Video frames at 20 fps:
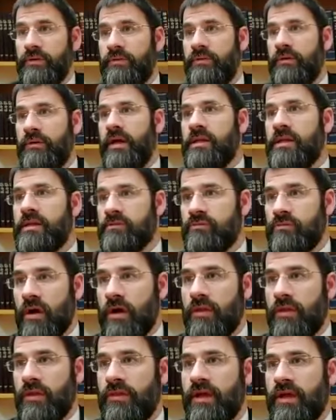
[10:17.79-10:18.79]
right,
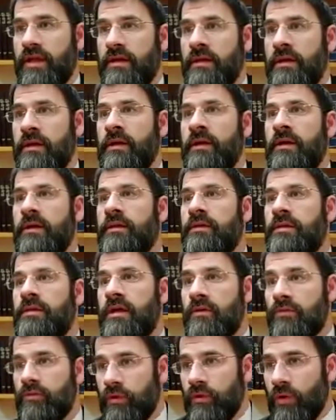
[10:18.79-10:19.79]
rather than
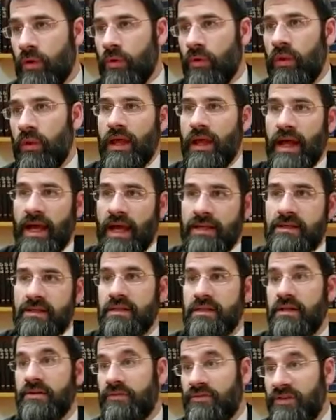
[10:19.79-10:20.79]
their role
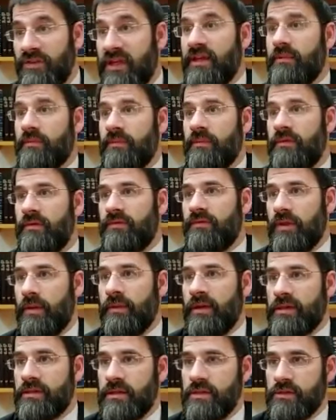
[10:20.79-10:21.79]
as Levian. If that
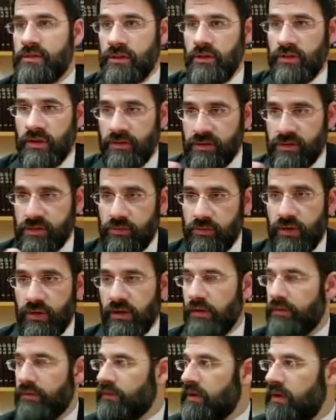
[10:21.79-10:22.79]
makes sense. You know, there's a
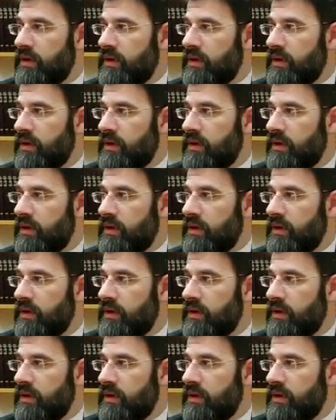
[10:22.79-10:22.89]
real